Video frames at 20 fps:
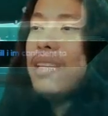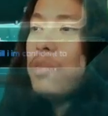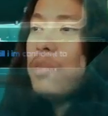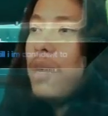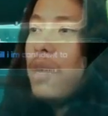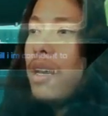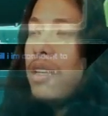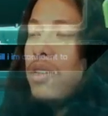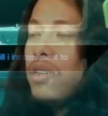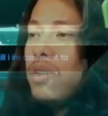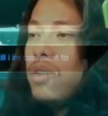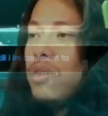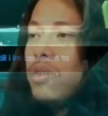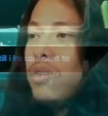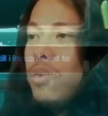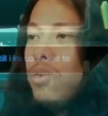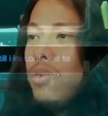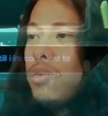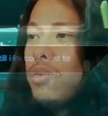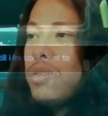why I
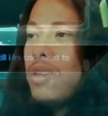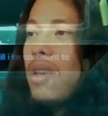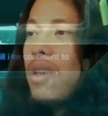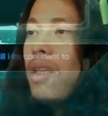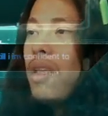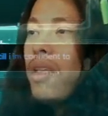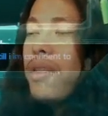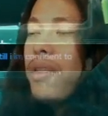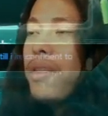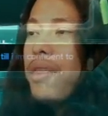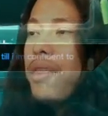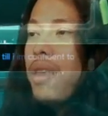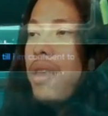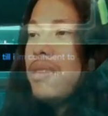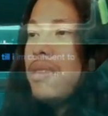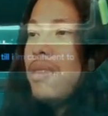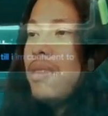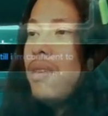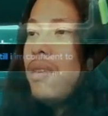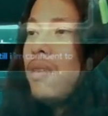choose
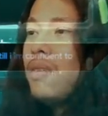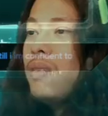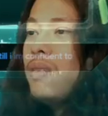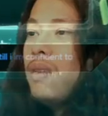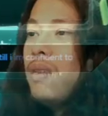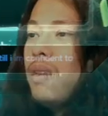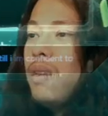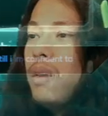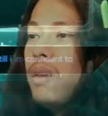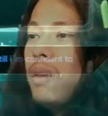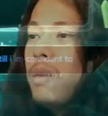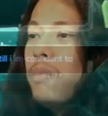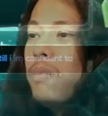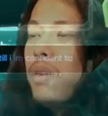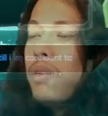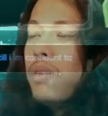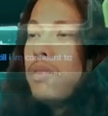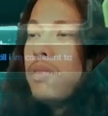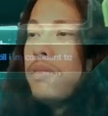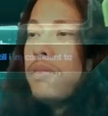thick-skinned,
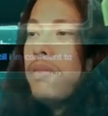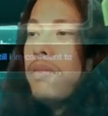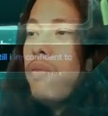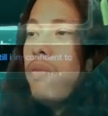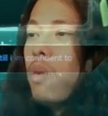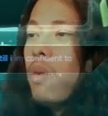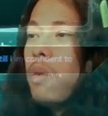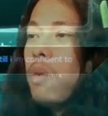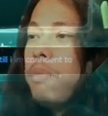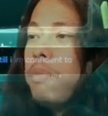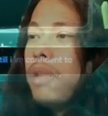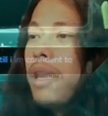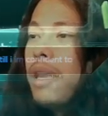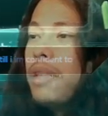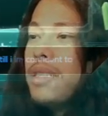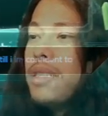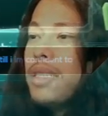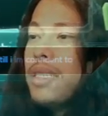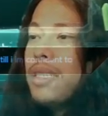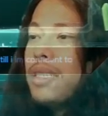because of the 4
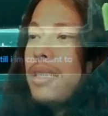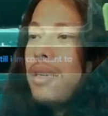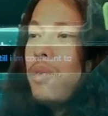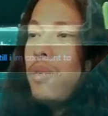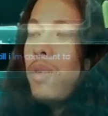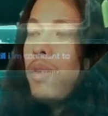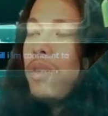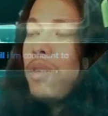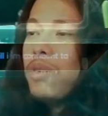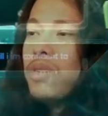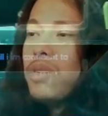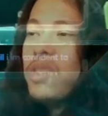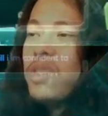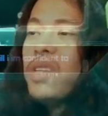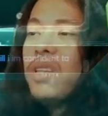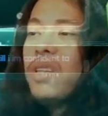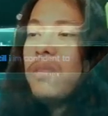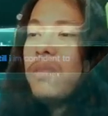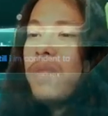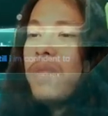plates when your
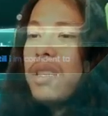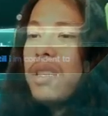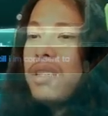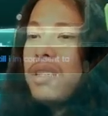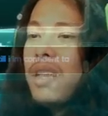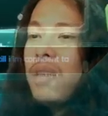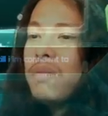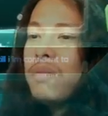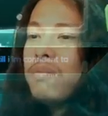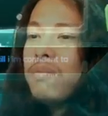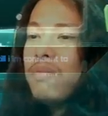shield breaks down.